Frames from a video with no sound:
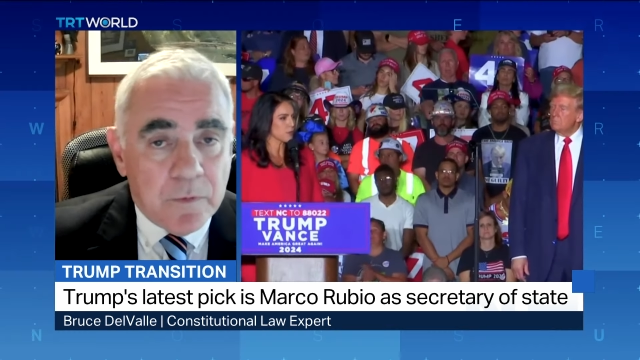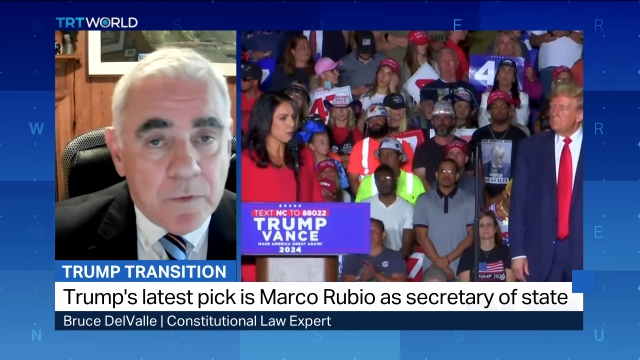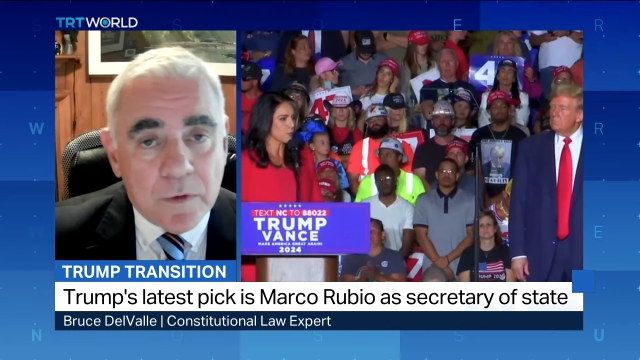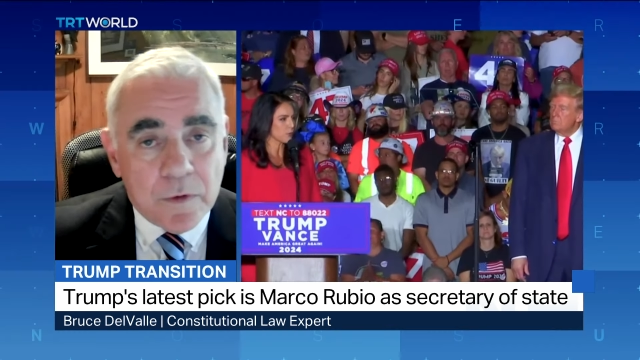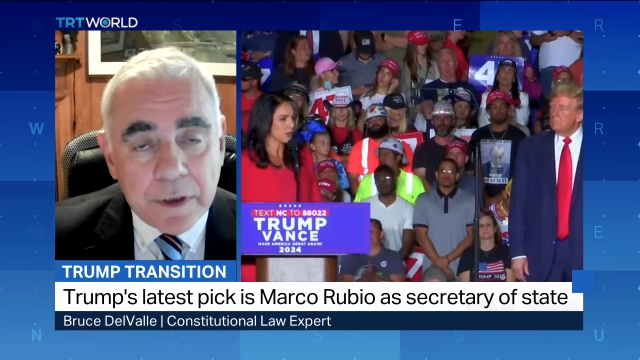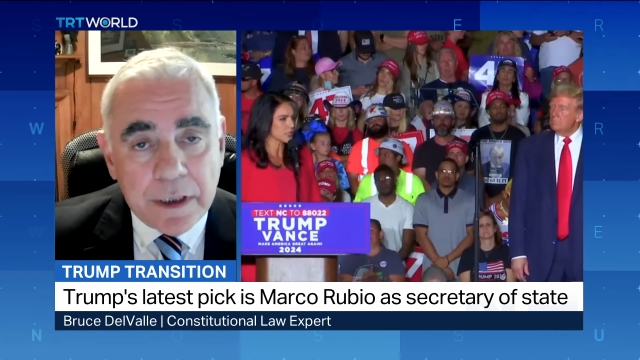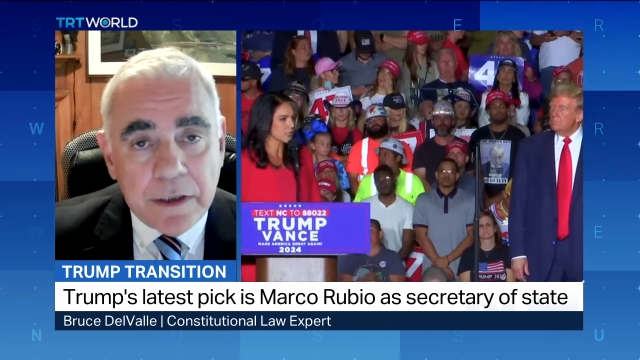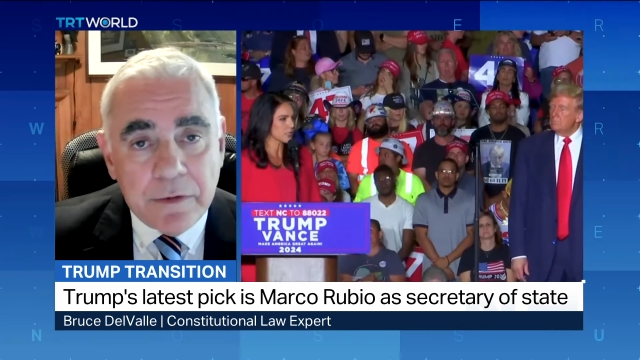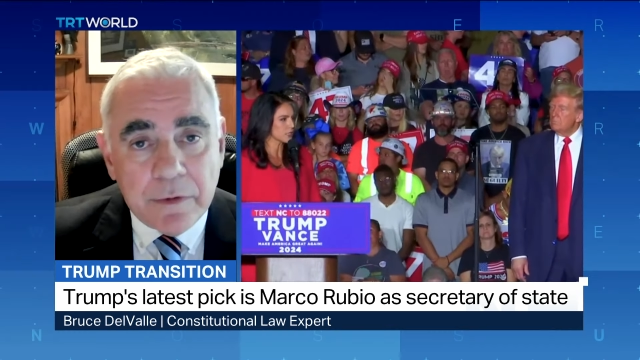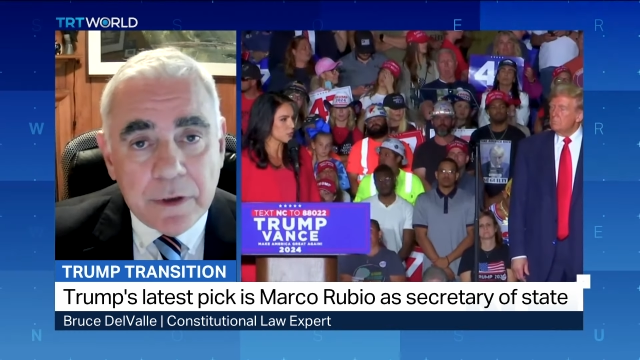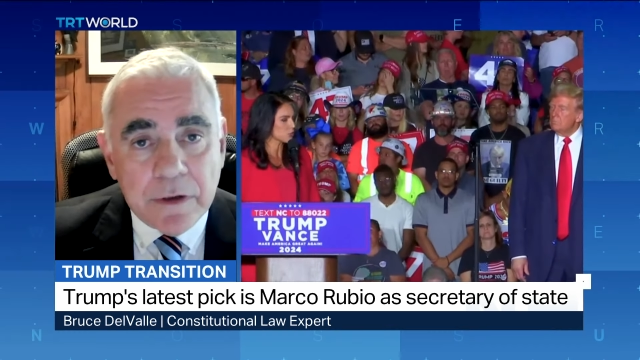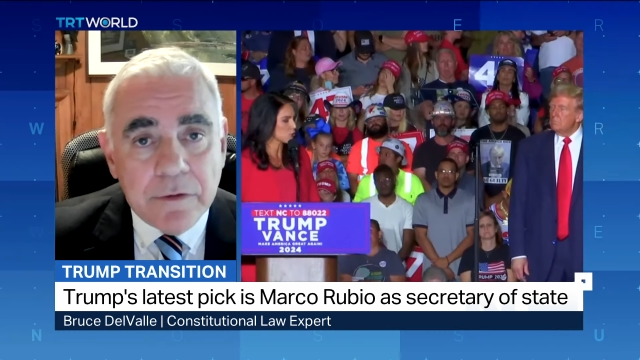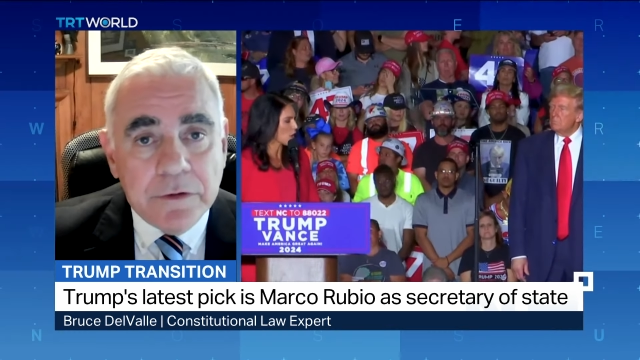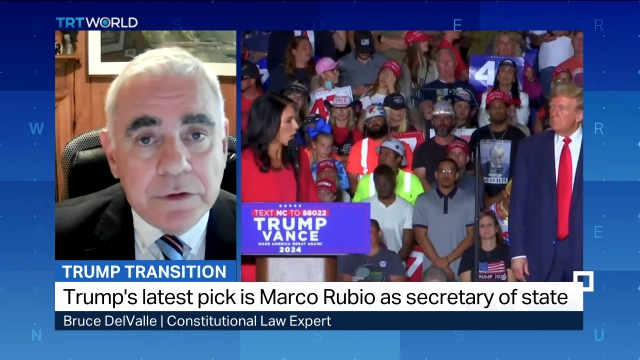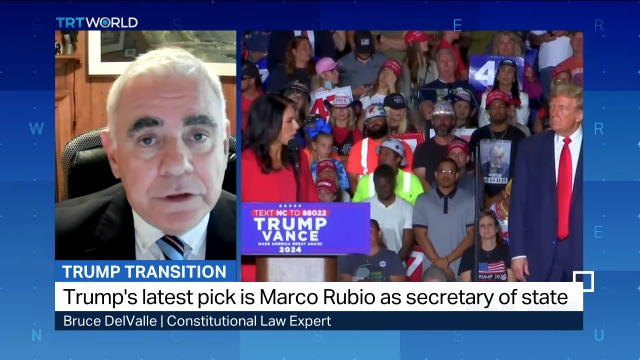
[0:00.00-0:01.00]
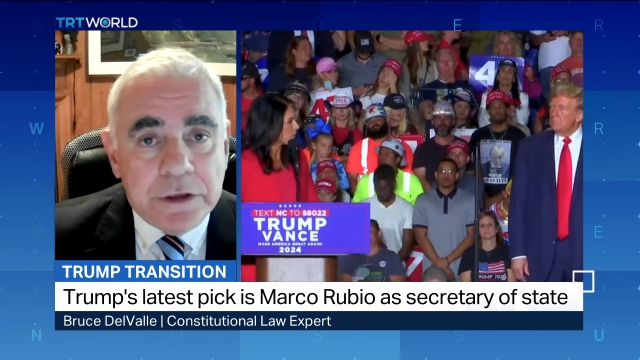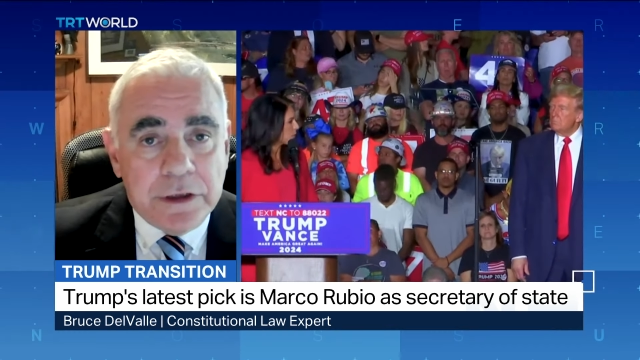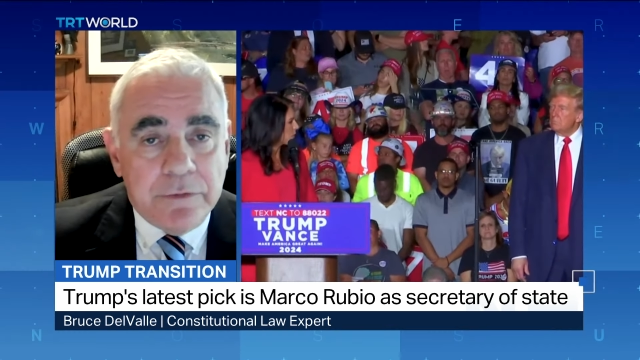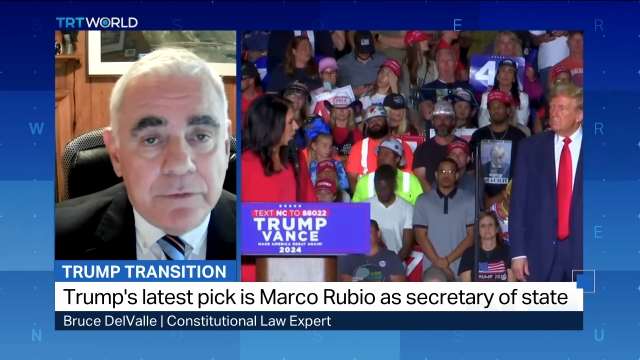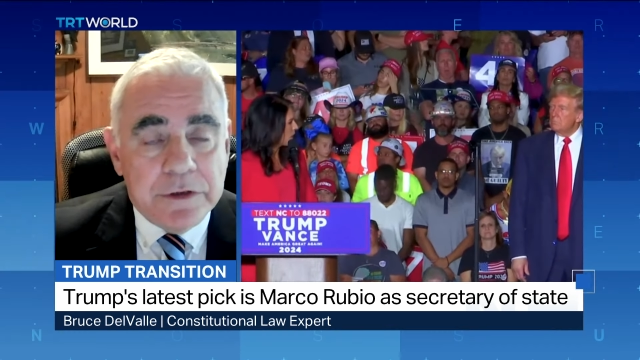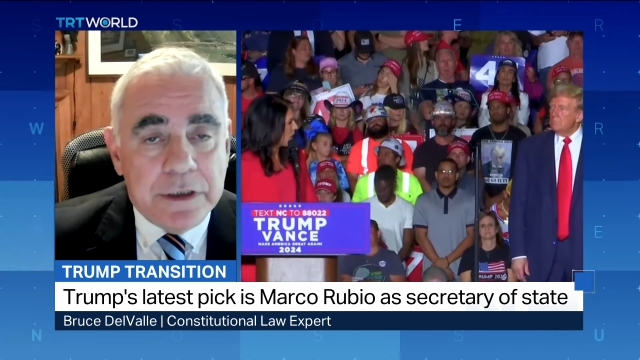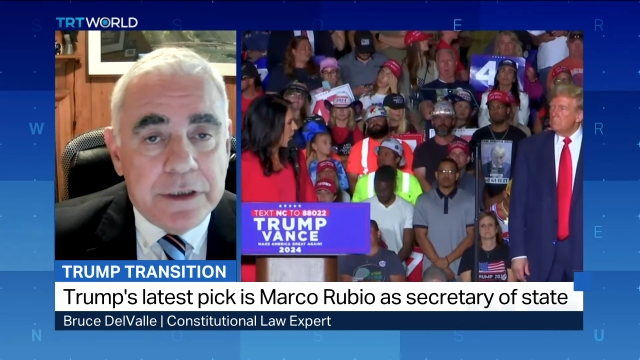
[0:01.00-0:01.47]
war hero. She
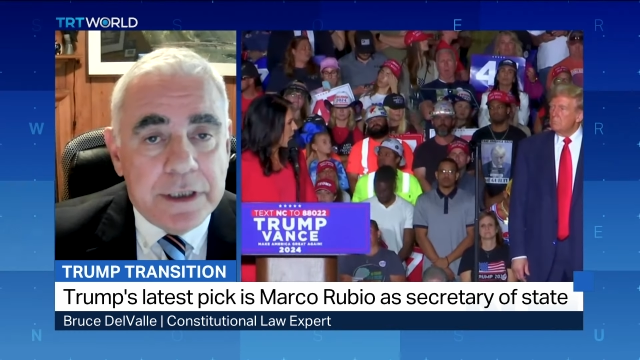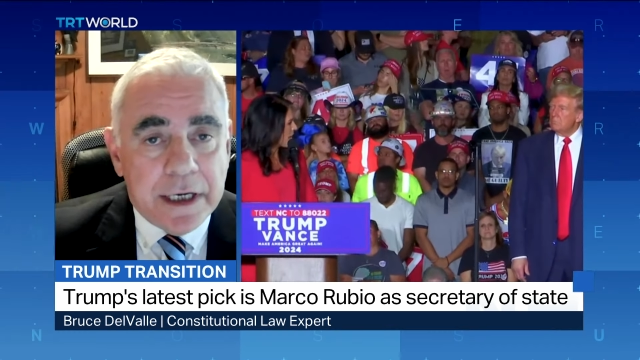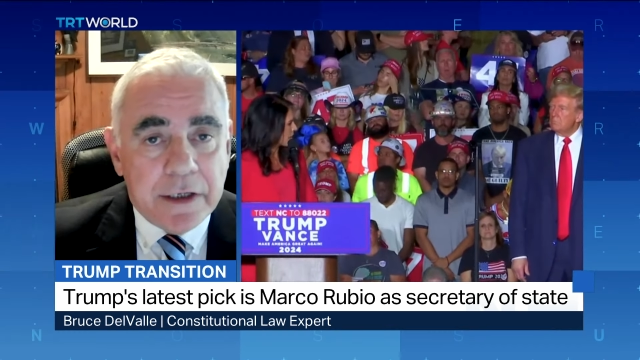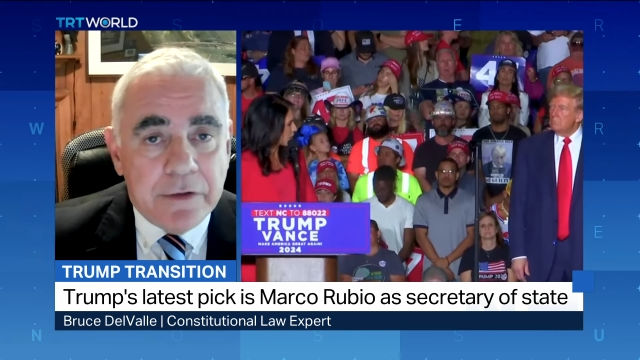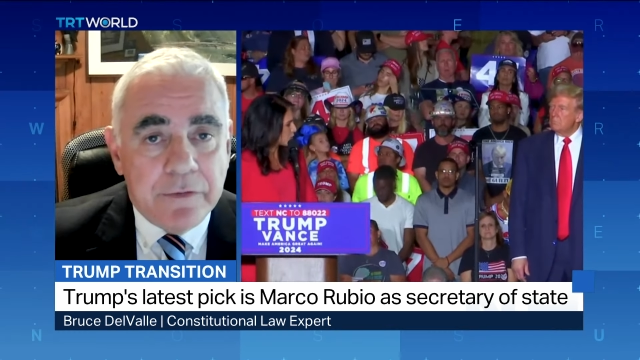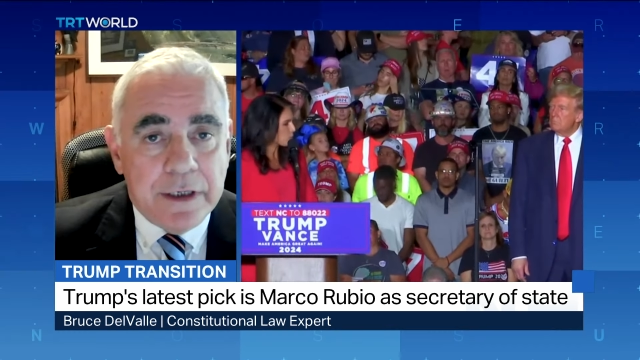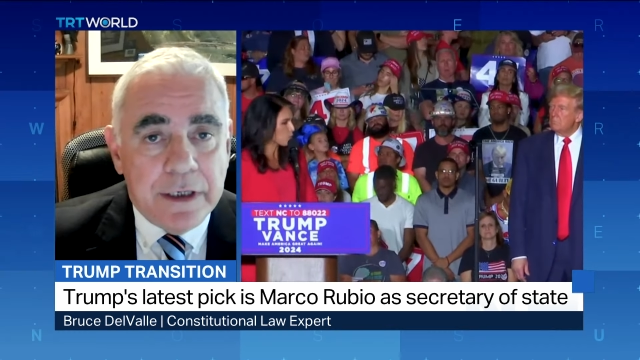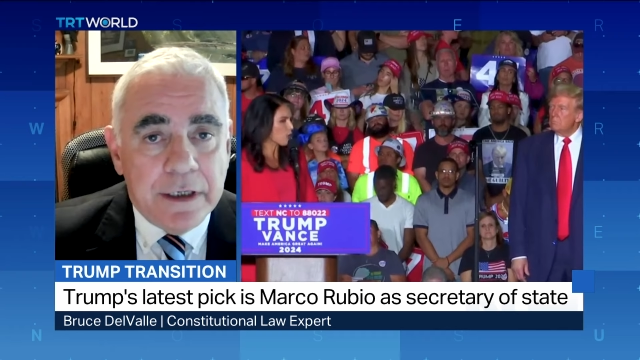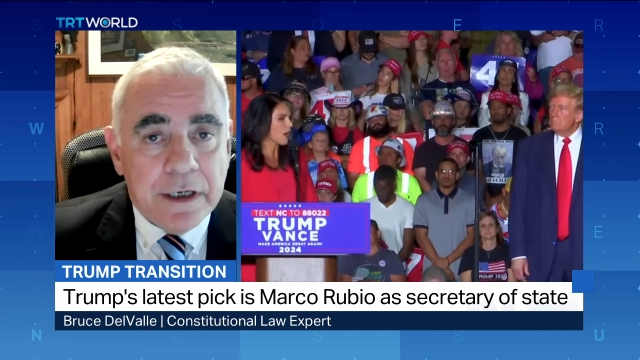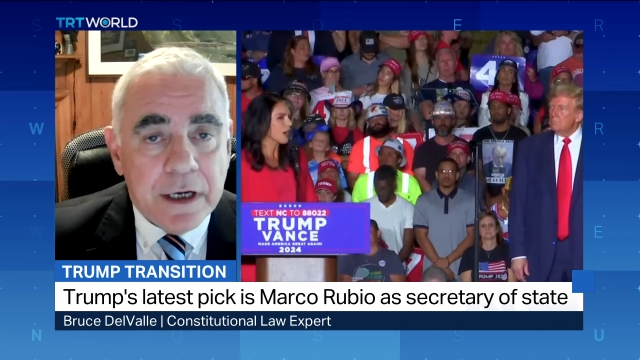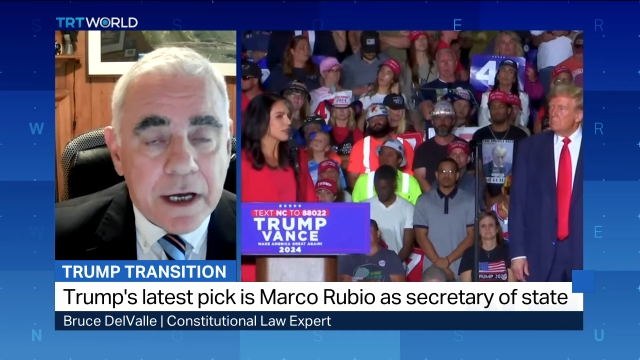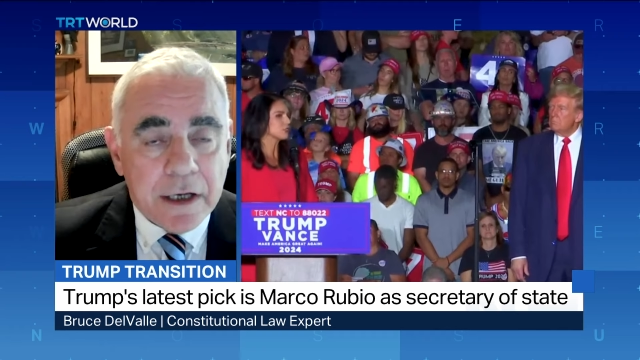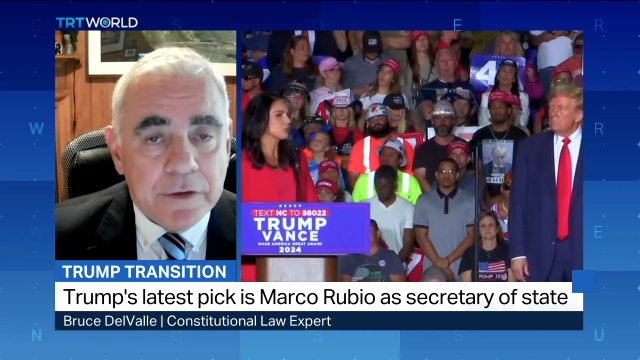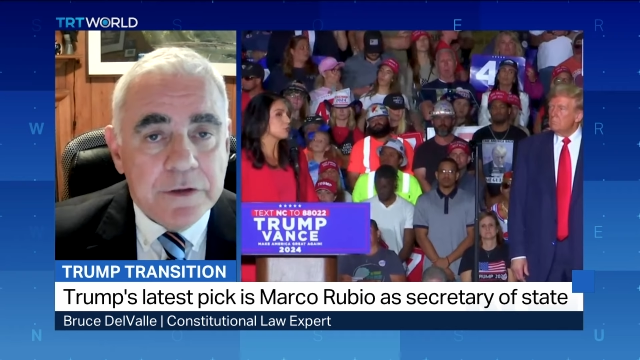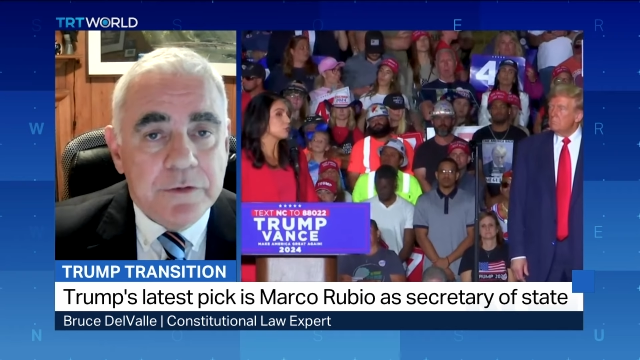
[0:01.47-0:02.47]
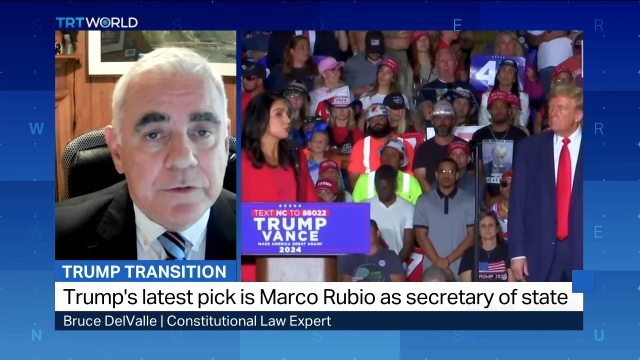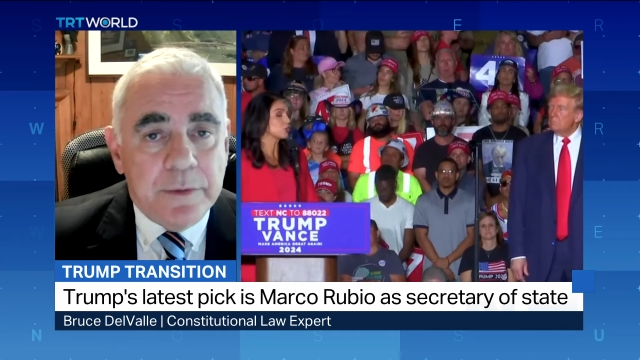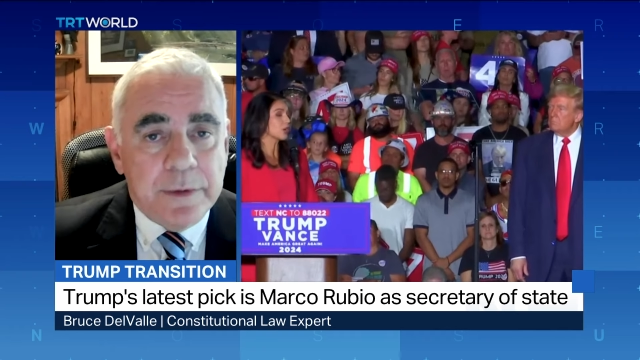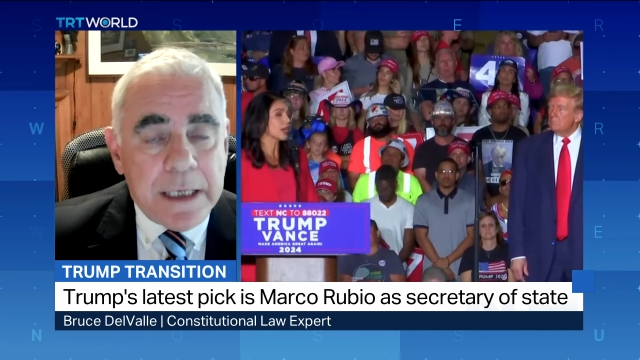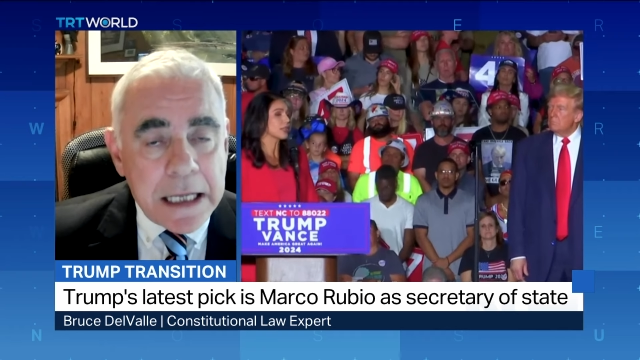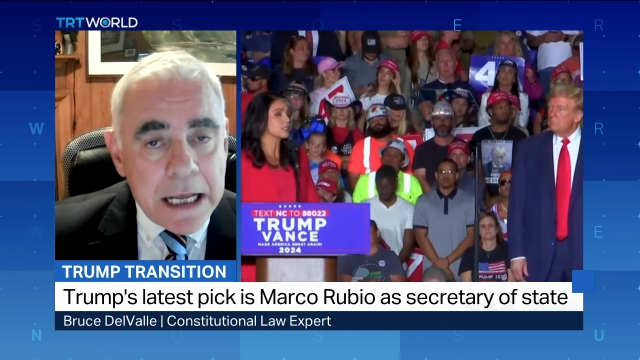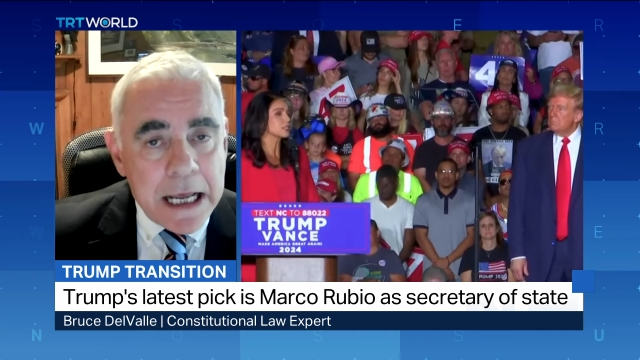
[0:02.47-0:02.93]
was a decorated
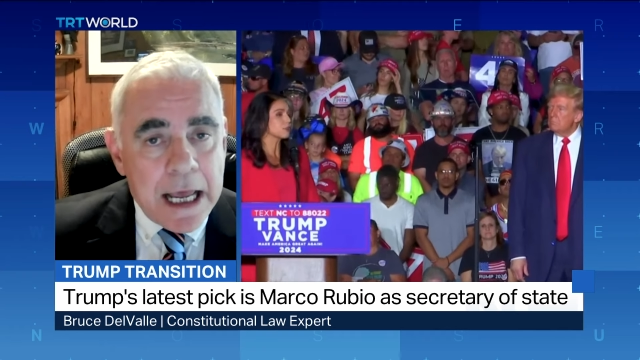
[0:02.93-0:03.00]
congresswoman.